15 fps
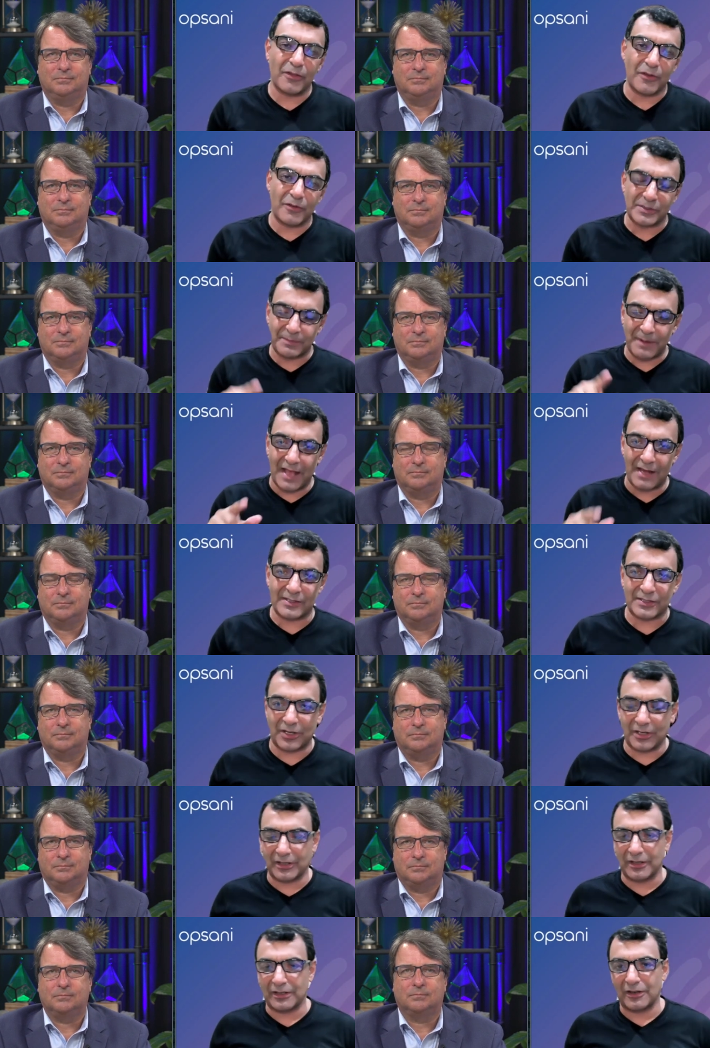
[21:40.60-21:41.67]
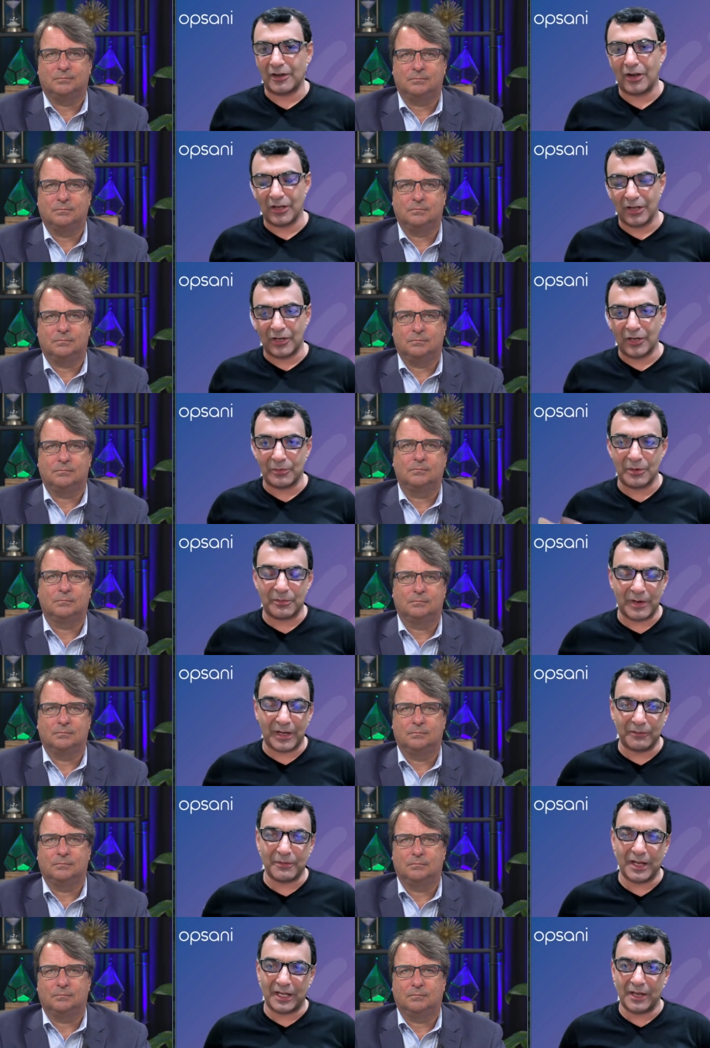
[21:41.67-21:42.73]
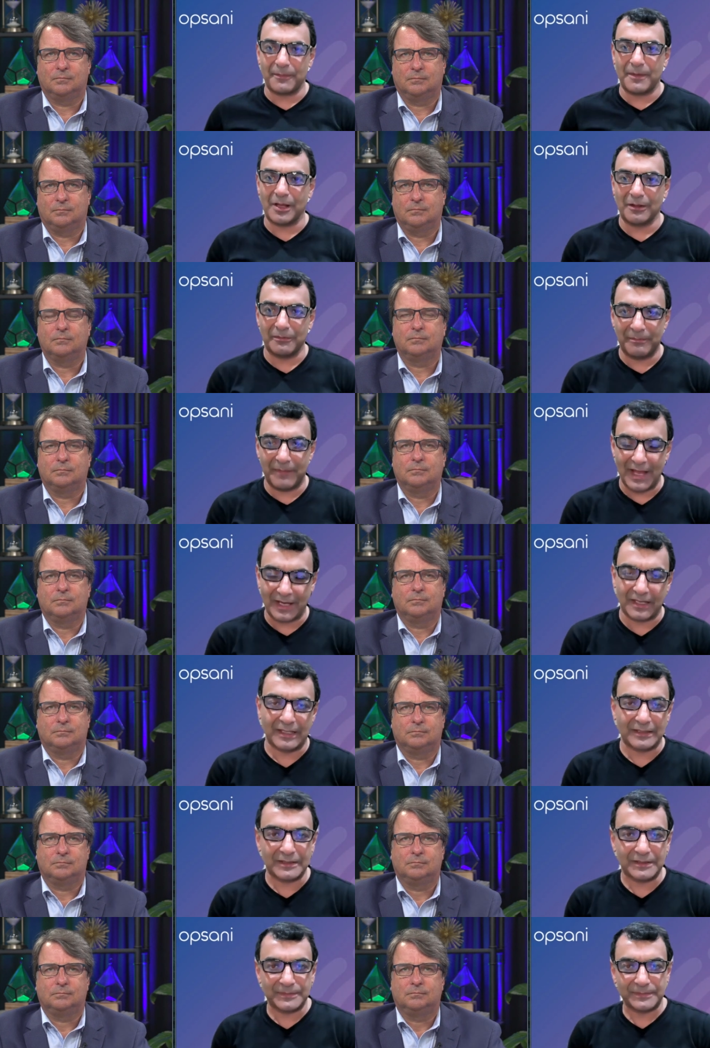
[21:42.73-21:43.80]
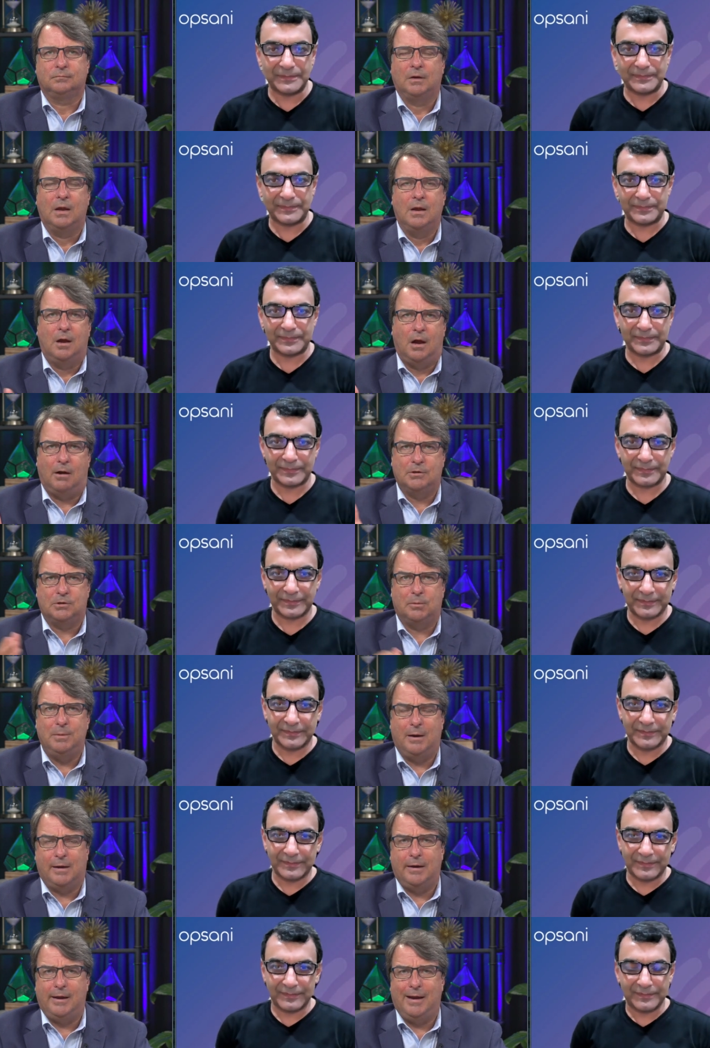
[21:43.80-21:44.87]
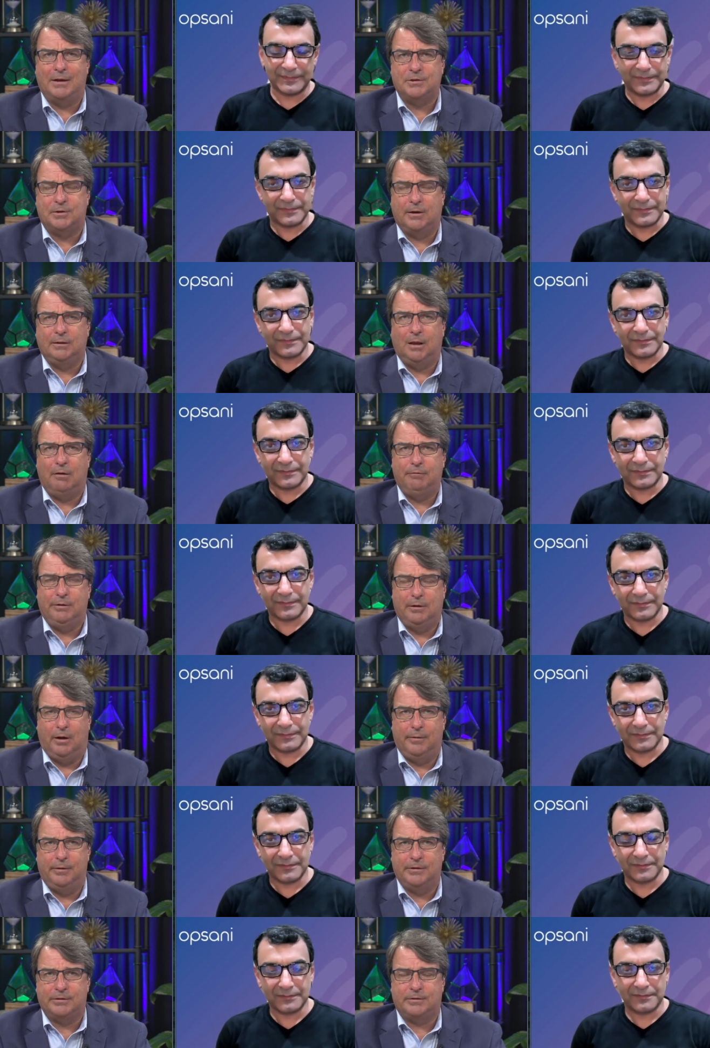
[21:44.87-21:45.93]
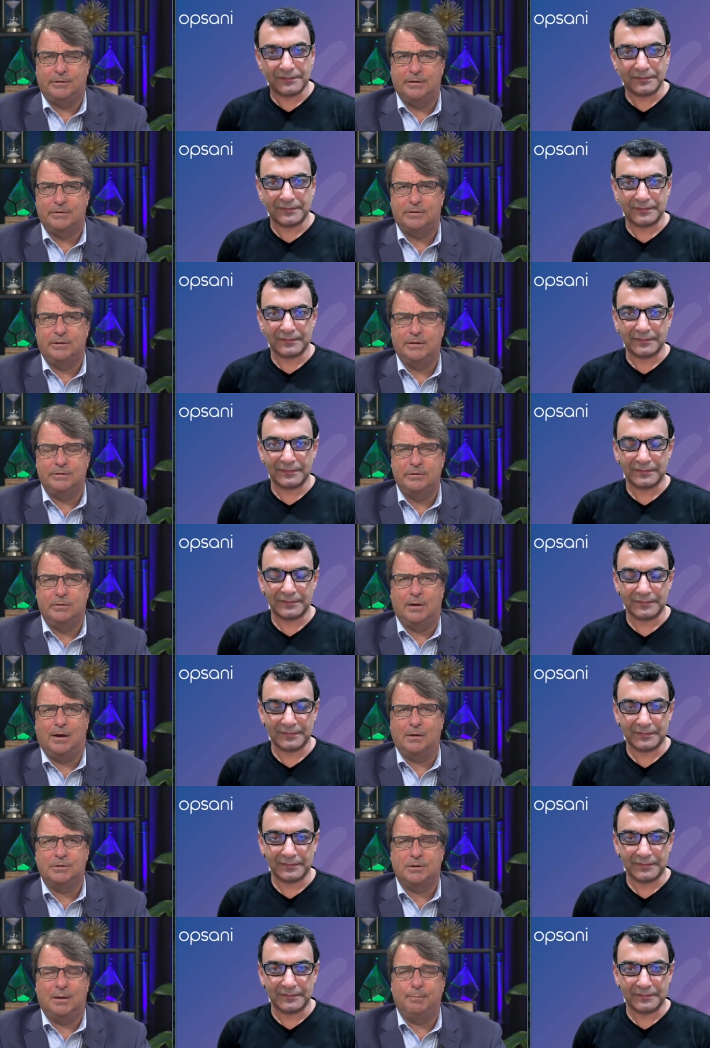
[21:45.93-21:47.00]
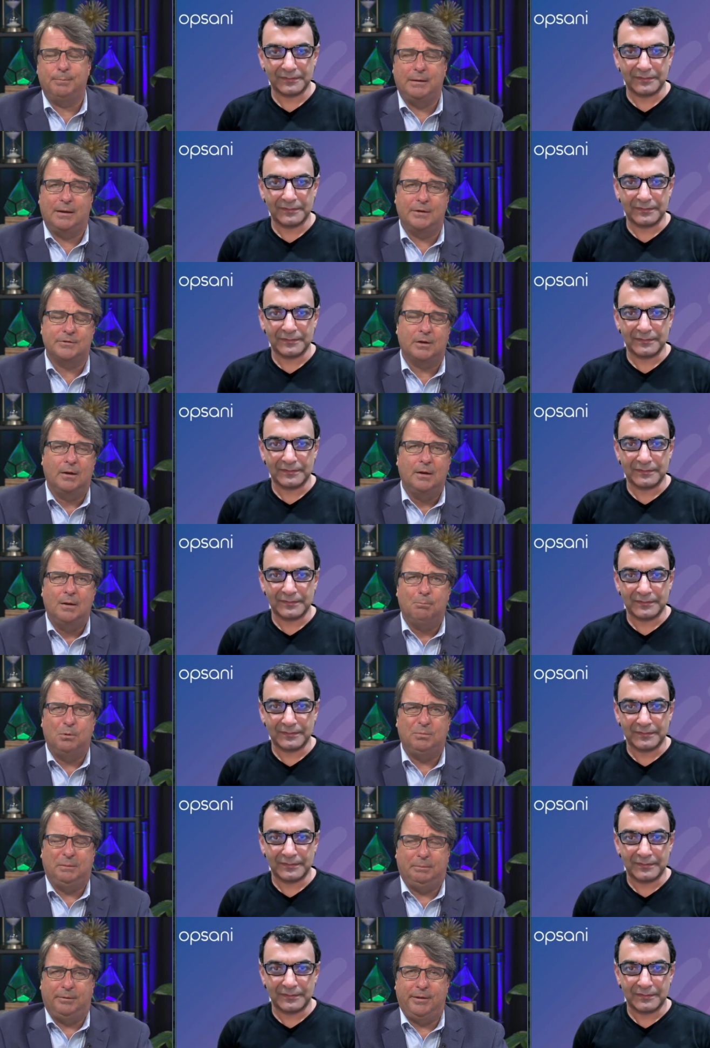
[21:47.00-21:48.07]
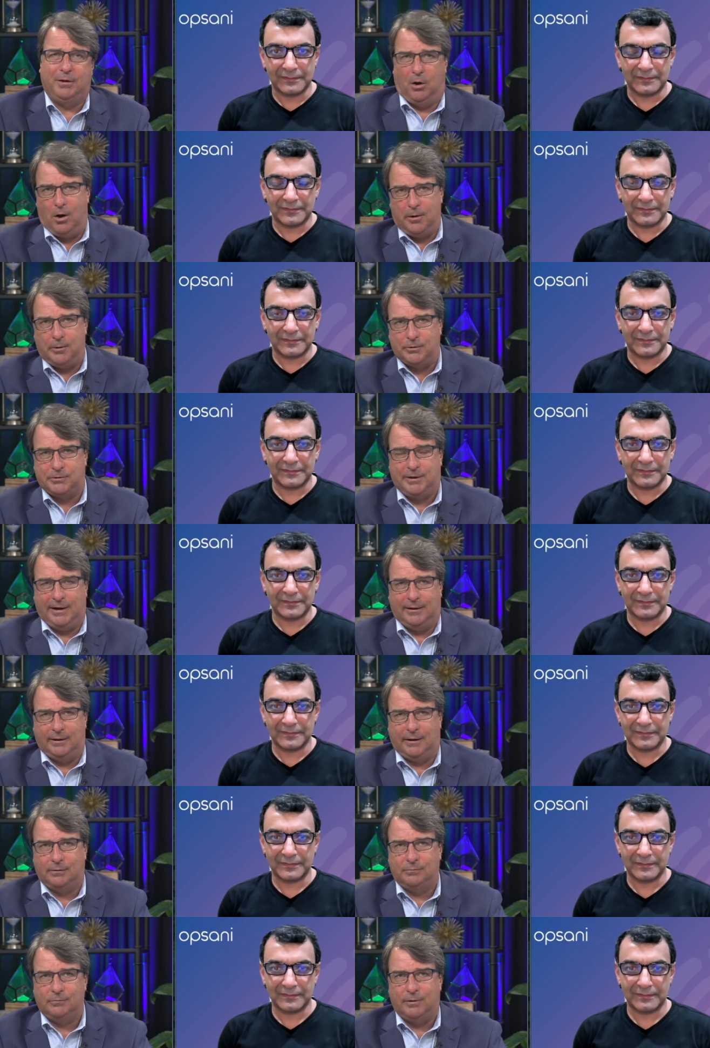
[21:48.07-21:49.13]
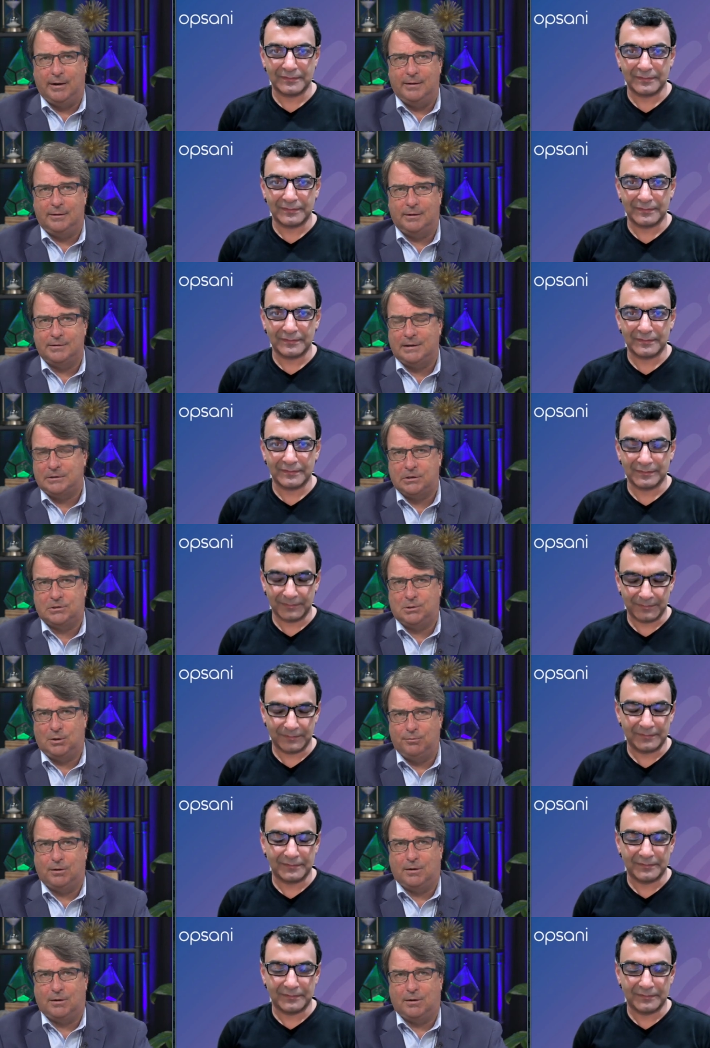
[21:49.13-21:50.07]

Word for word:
Speaker 1: those patterns are, are learnable by, by an ML backend.
Speaker 2: All right, so I mean, I got to ask you, I love the, uh, this, this, this new concept because most people think auto scaling, right? Because that's a server